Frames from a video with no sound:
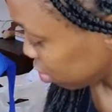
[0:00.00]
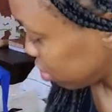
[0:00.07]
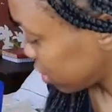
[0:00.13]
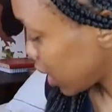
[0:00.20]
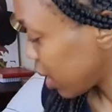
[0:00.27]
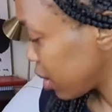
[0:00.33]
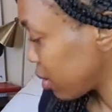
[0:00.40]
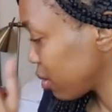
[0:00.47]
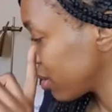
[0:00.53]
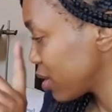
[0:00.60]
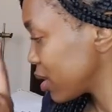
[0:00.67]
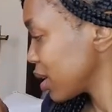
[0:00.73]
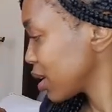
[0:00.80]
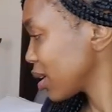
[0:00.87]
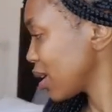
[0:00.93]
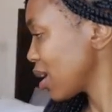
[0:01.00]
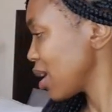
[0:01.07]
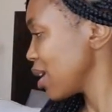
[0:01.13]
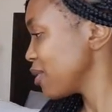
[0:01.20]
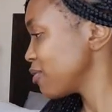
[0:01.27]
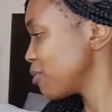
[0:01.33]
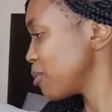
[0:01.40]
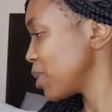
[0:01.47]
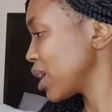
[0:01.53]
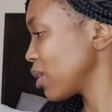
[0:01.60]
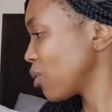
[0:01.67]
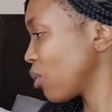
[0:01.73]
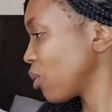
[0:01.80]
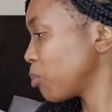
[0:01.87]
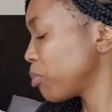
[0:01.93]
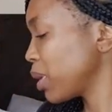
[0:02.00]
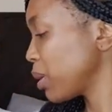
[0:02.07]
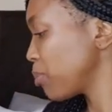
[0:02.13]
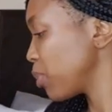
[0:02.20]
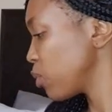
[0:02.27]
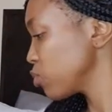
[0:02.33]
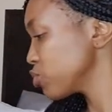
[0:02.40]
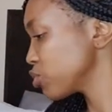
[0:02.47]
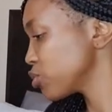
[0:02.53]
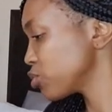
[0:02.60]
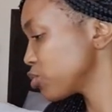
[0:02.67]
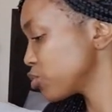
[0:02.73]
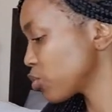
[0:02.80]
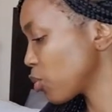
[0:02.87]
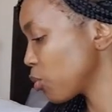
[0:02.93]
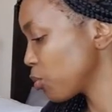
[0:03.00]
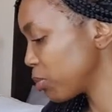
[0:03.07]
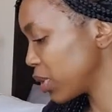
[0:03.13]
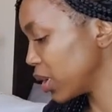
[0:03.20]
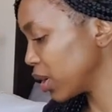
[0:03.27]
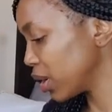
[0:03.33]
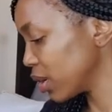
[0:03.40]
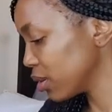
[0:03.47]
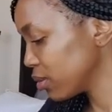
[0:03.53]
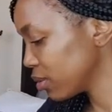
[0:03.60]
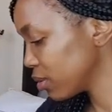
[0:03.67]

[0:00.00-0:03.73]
I don't think I have my all-purpose soap here